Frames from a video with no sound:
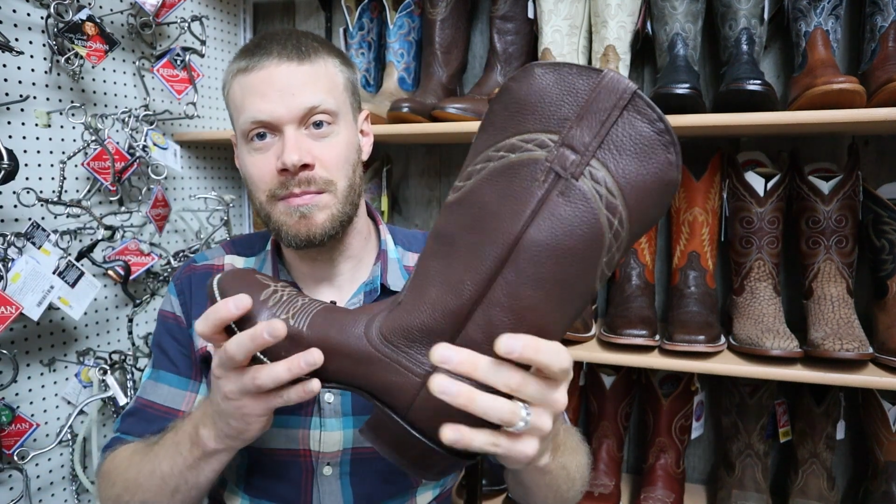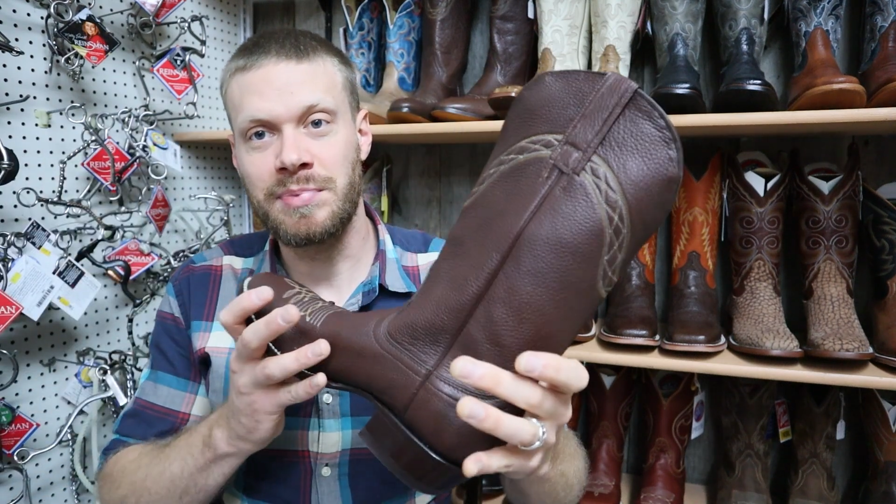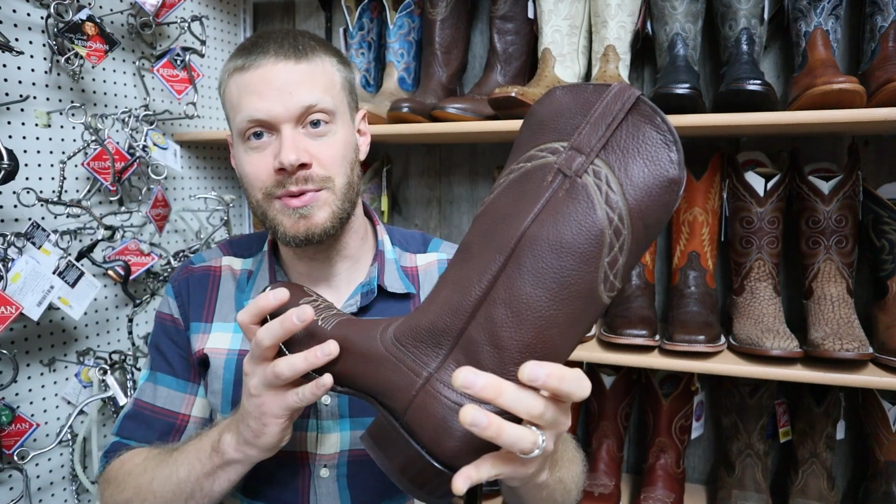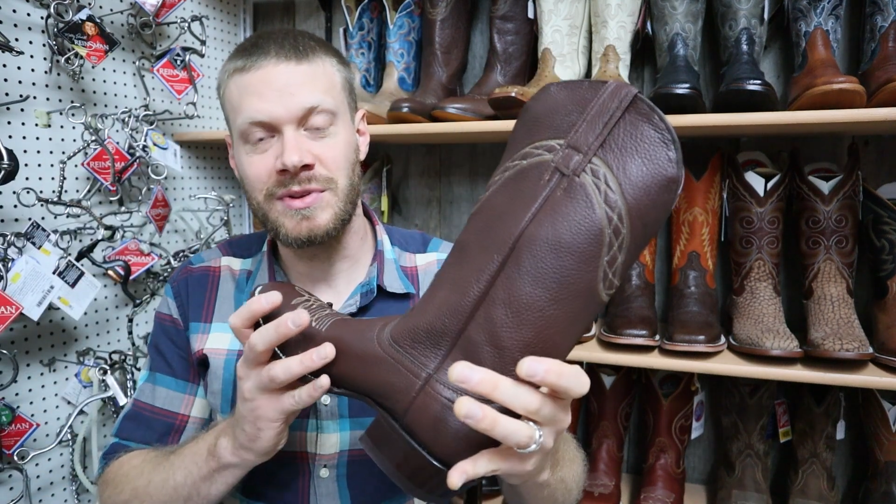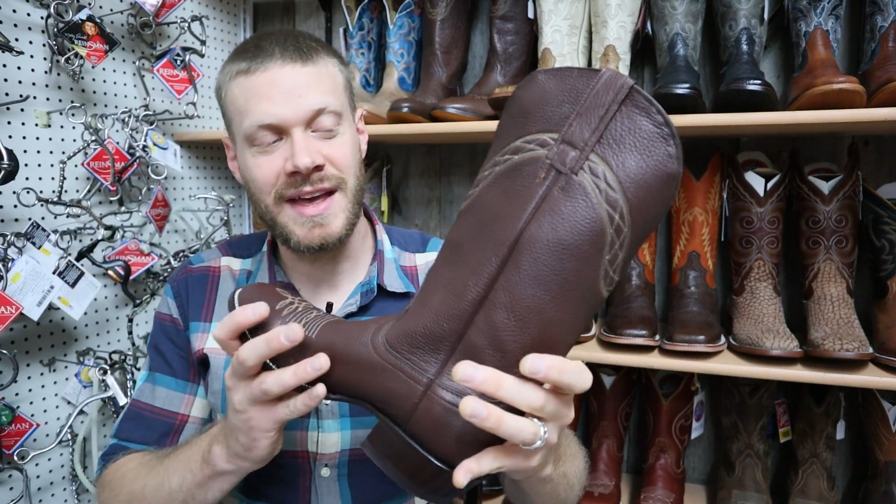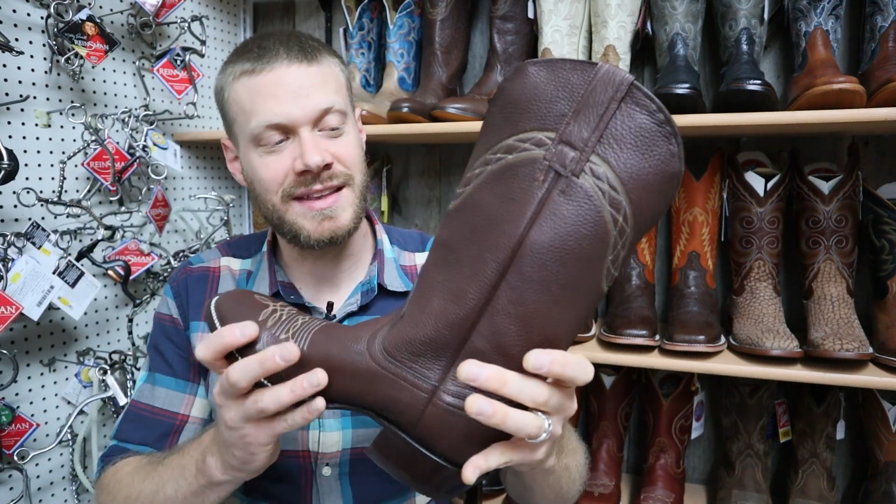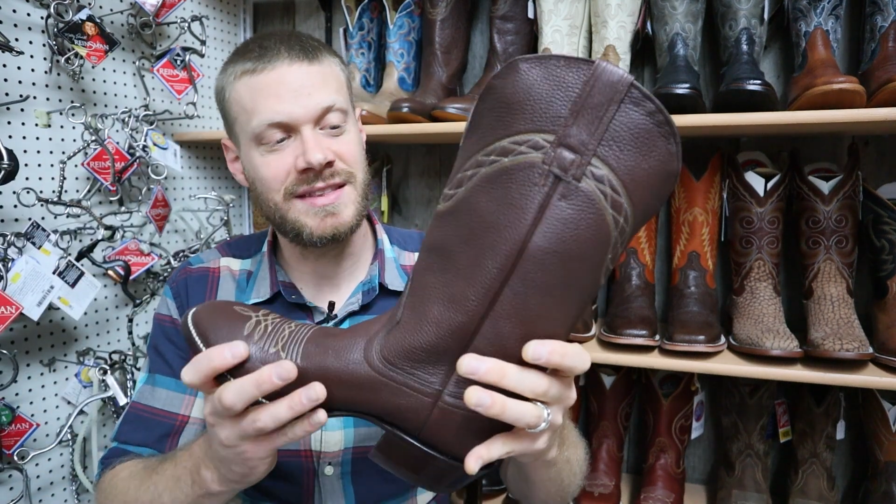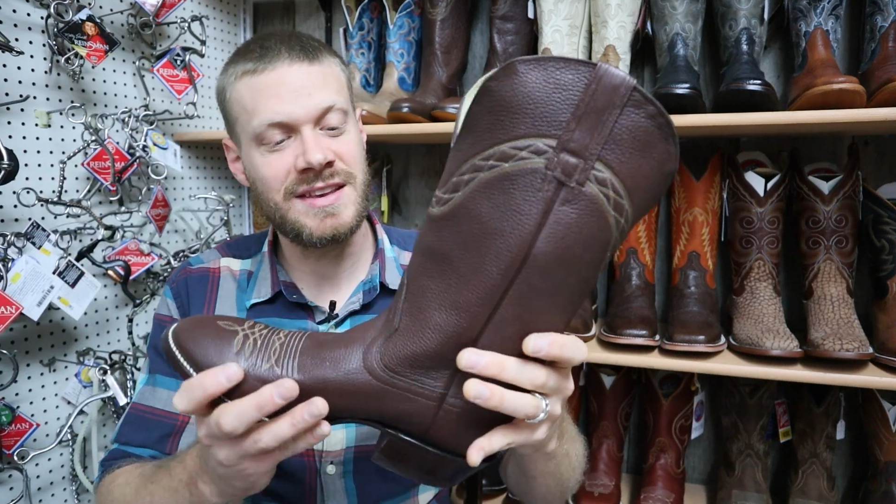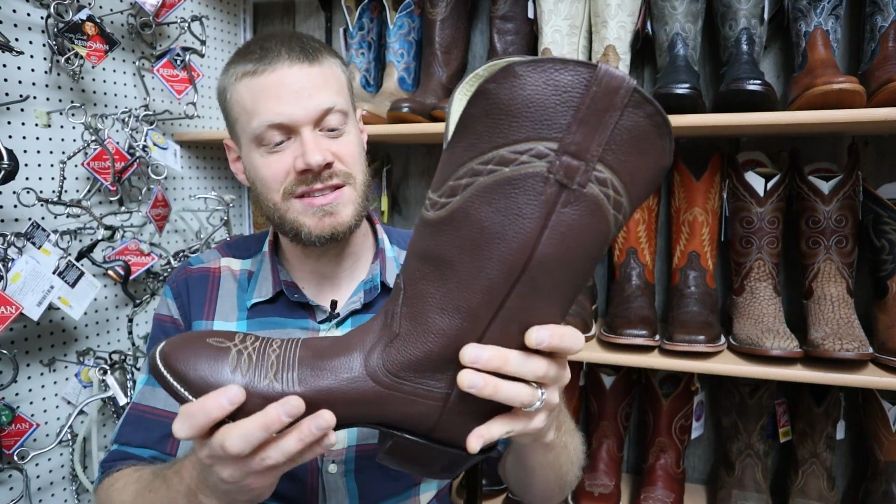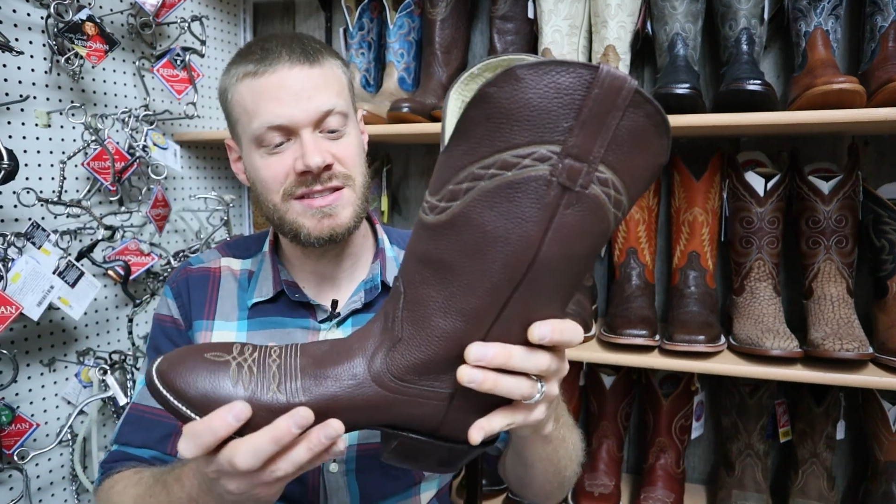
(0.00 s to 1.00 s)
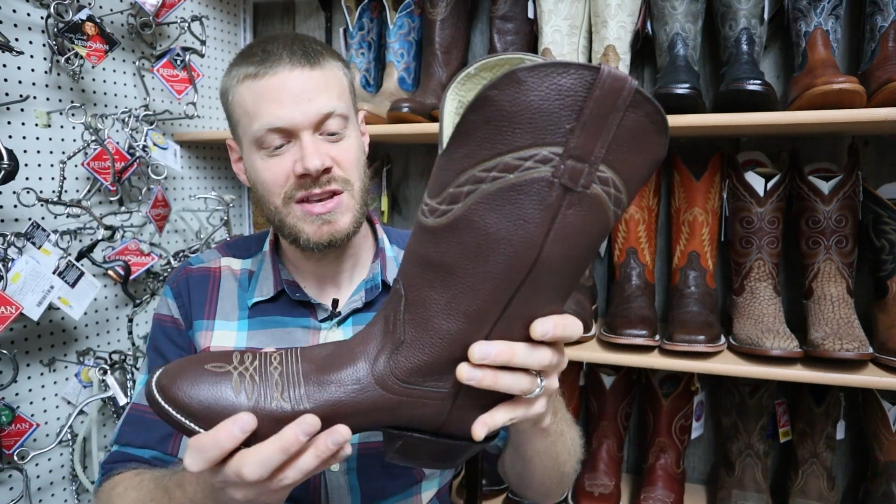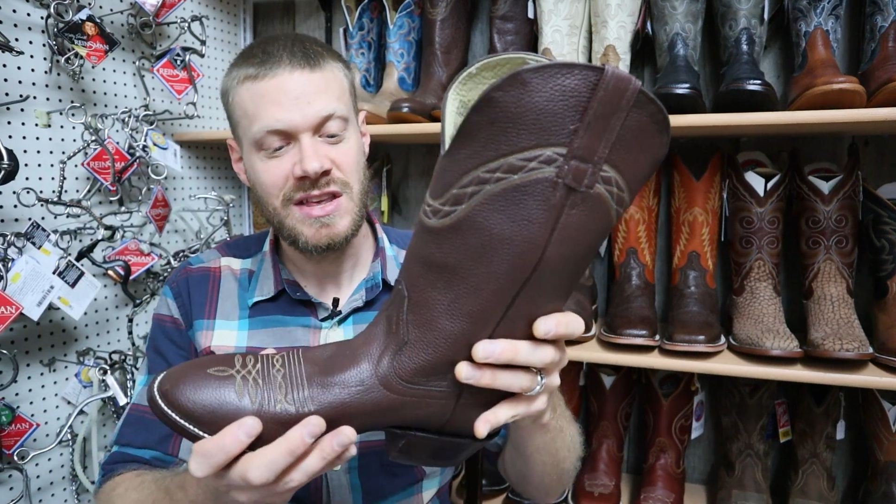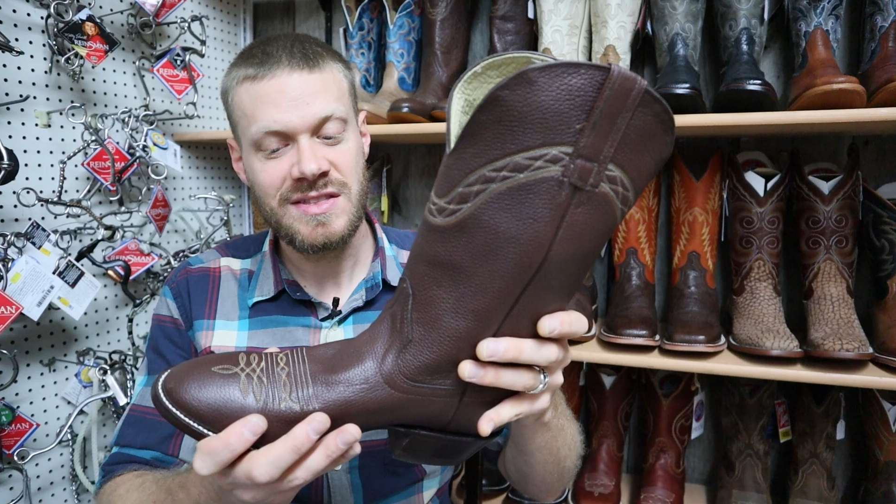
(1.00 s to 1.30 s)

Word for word: a boot like this